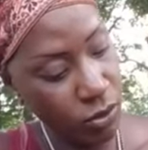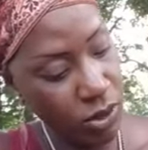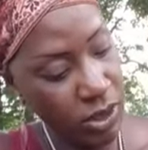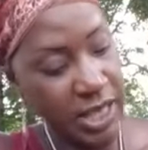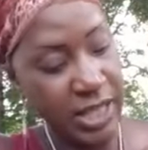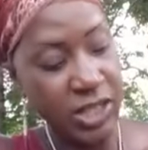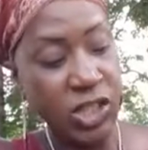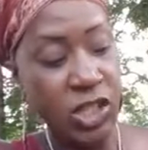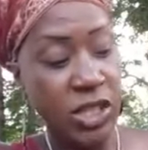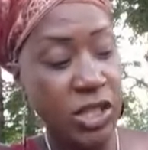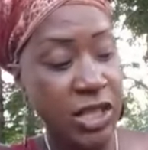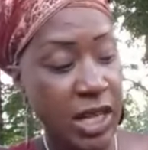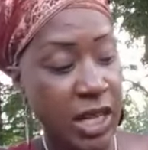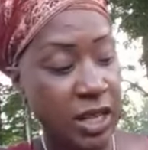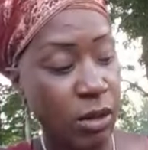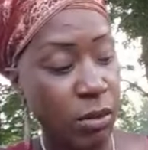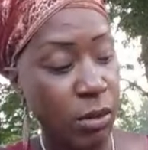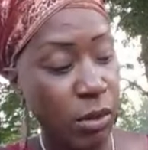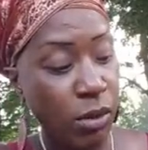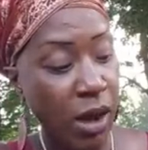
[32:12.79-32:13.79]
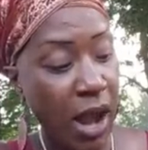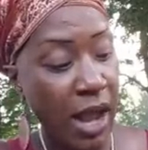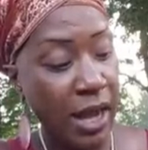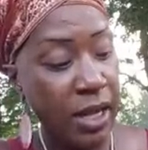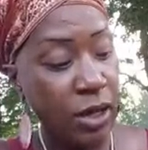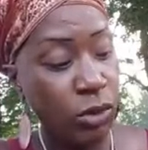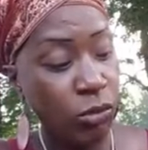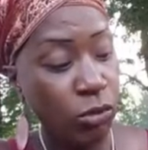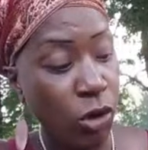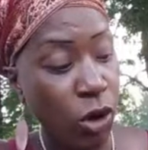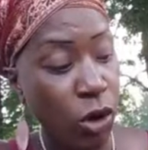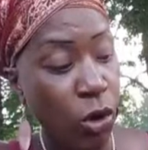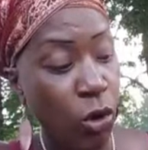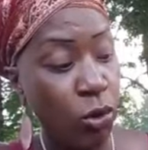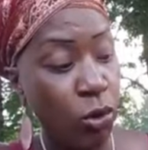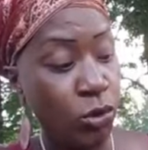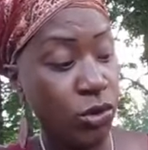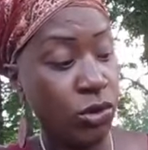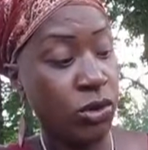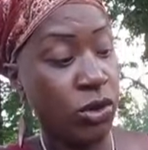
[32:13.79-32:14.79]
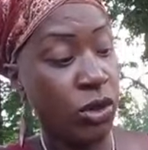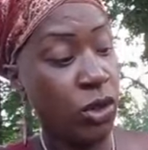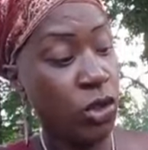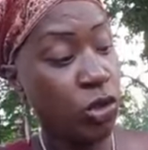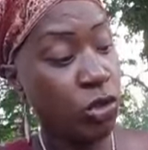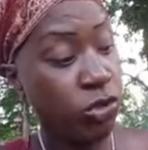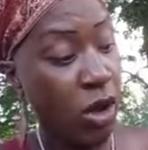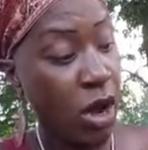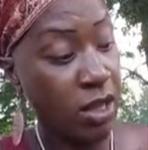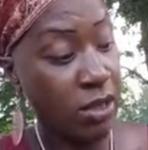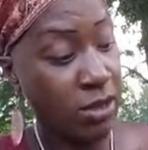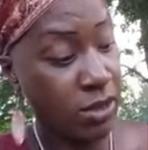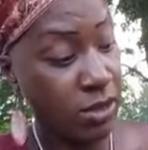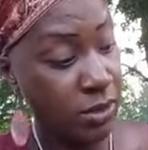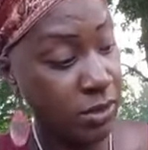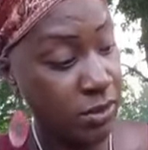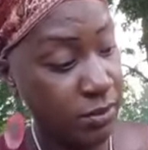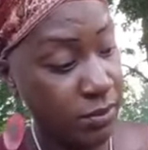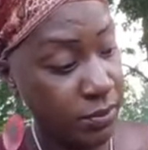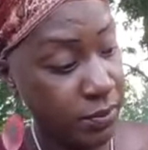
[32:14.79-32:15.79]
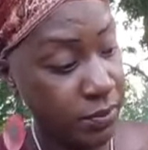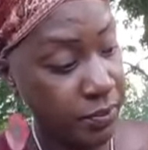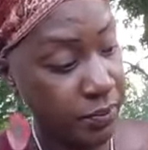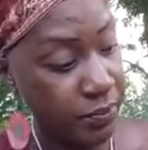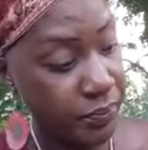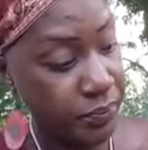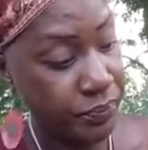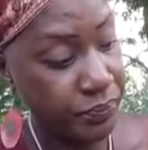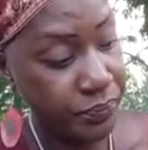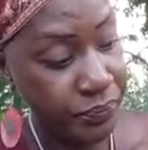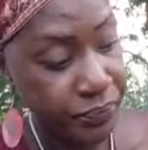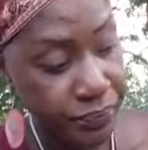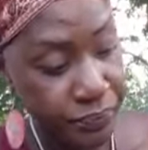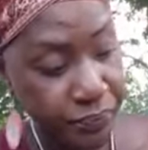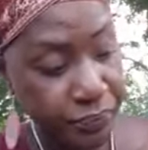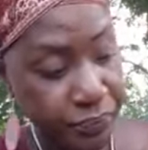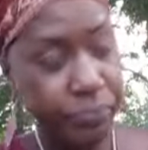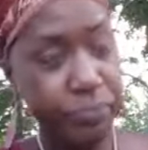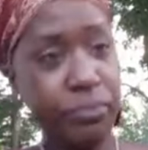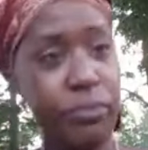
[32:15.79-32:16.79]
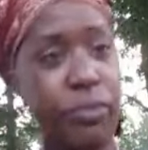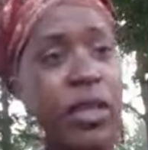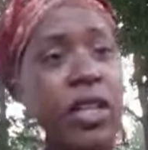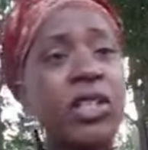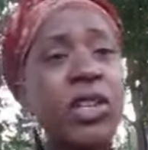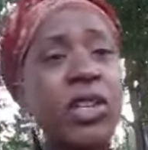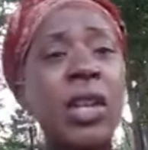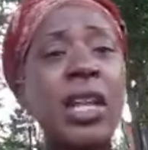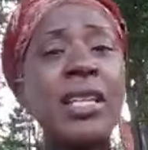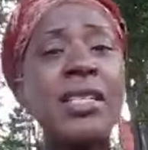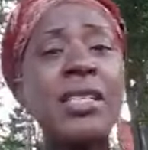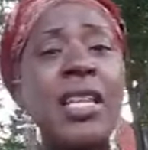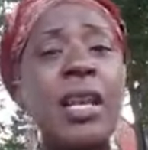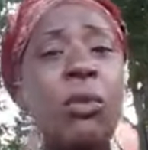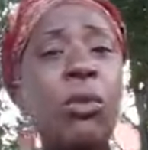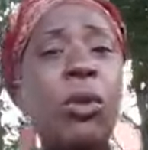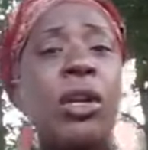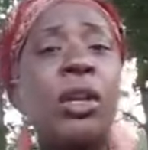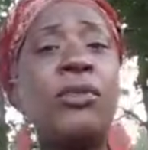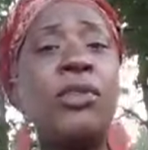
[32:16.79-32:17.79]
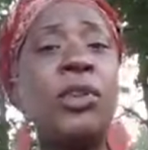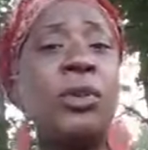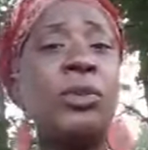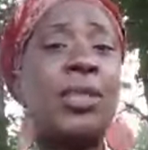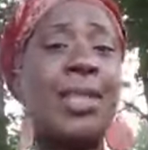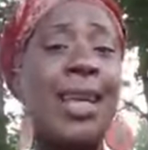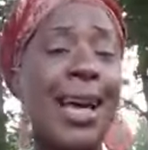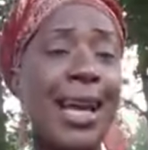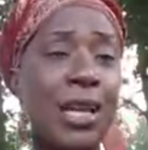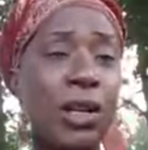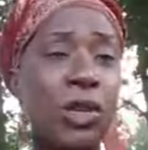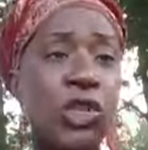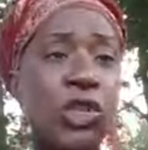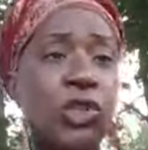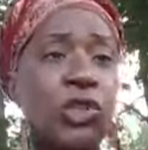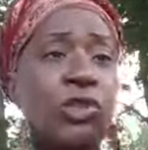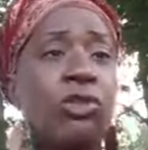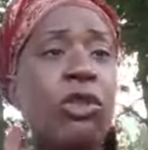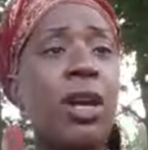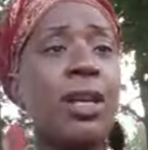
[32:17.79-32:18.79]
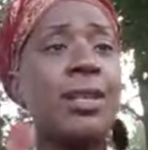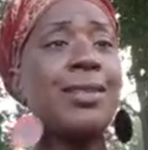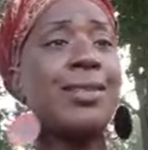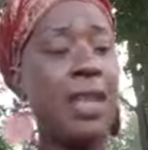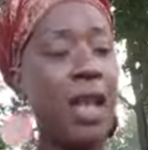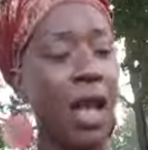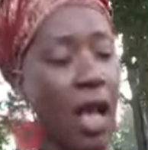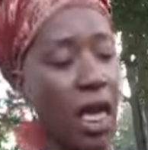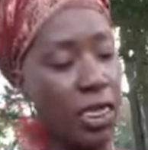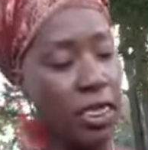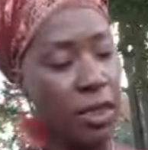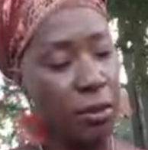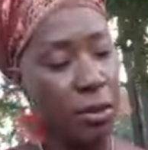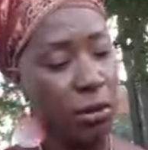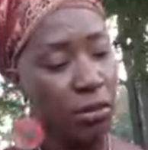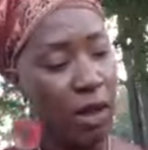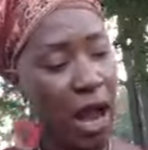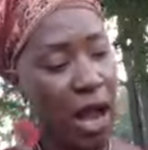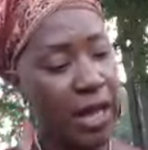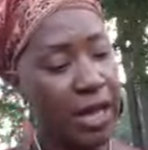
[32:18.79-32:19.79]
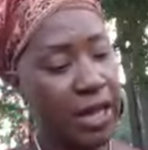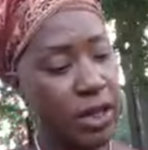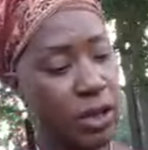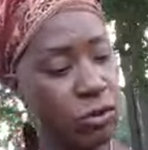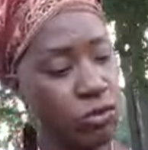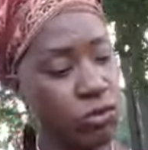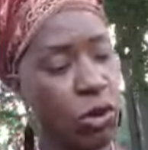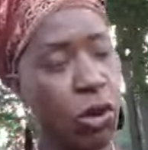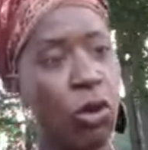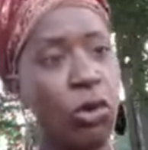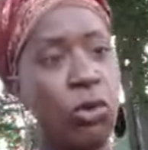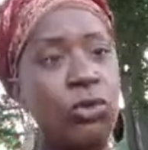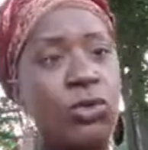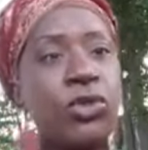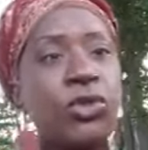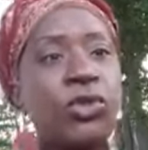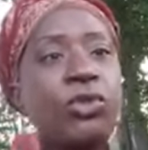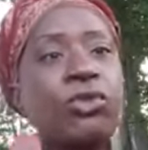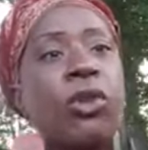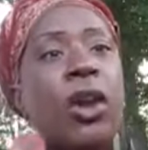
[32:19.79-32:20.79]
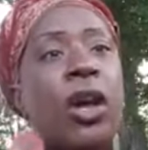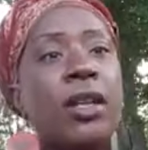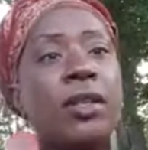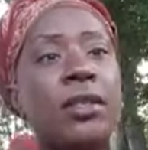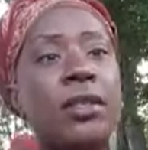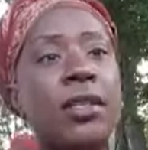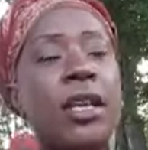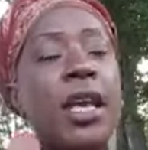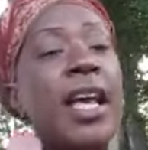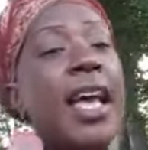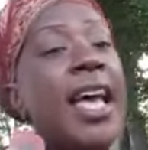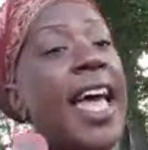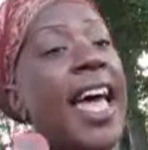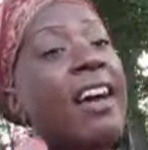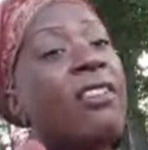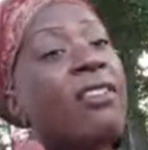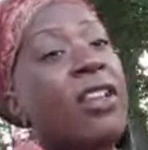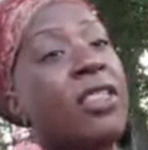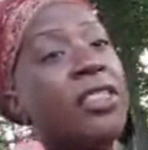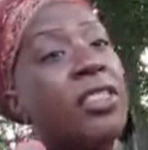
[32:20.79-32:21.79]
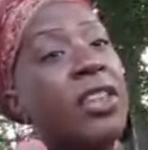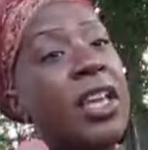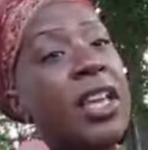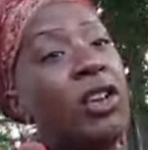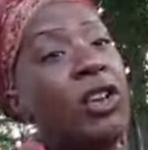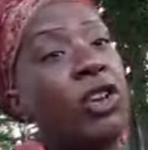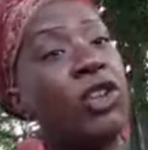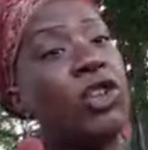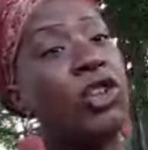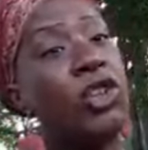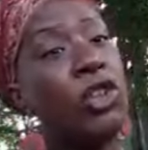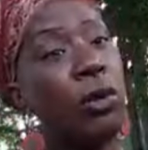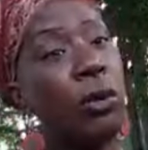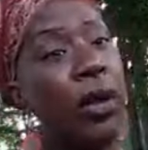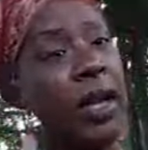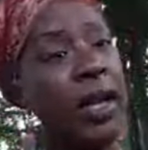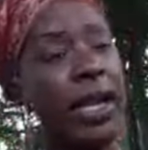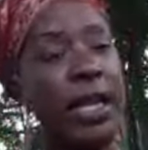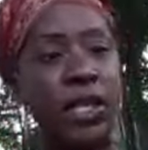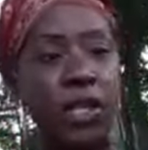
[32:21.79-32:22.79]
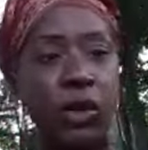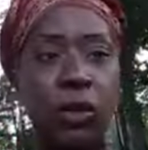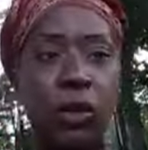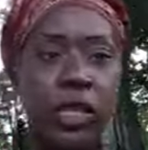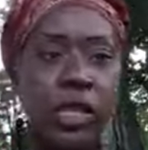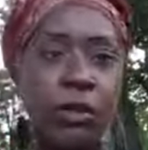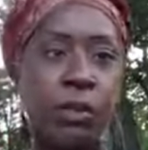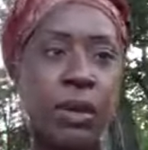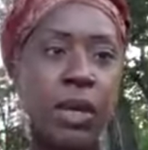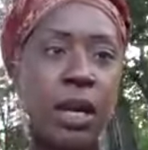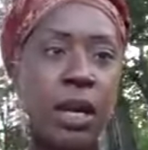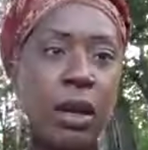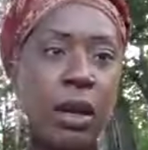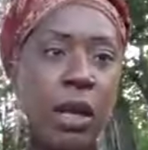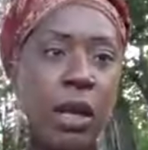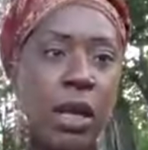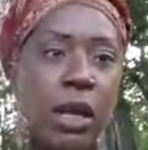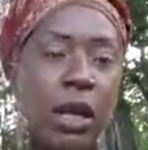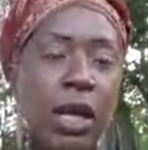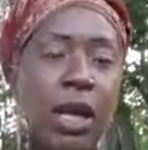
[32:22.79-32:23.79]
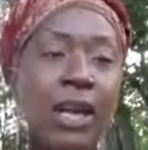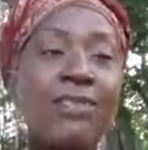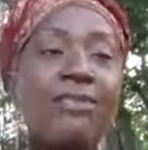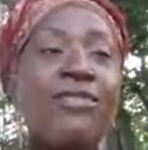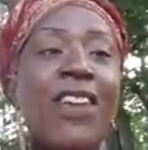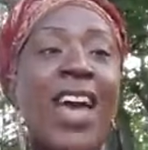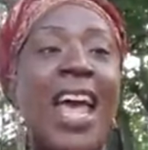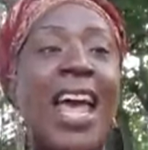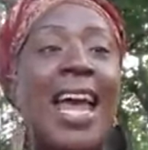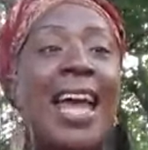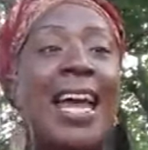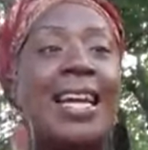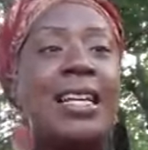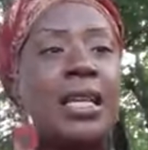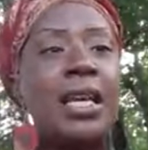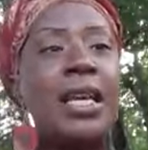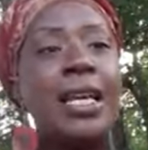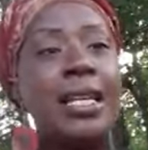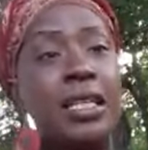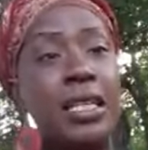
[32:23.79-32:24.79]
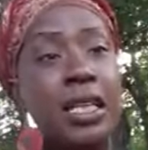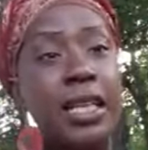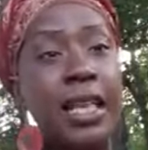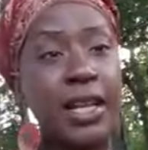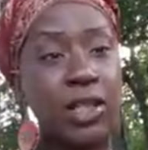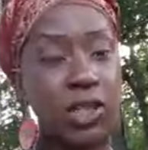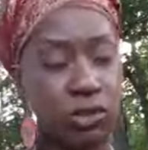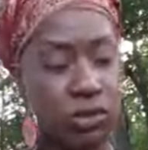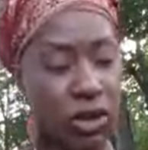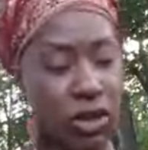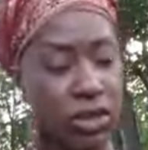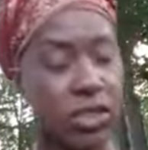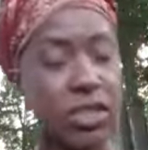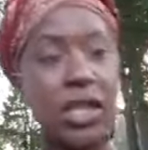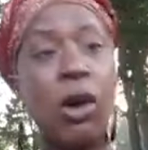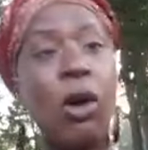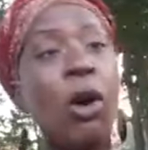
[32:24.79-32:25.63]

Let's just say the Moroccan Rose Trust. So let's say one of you titled your trust the Moroccan Rose Trust. Everything you're doing is going to be conveyed into that trust.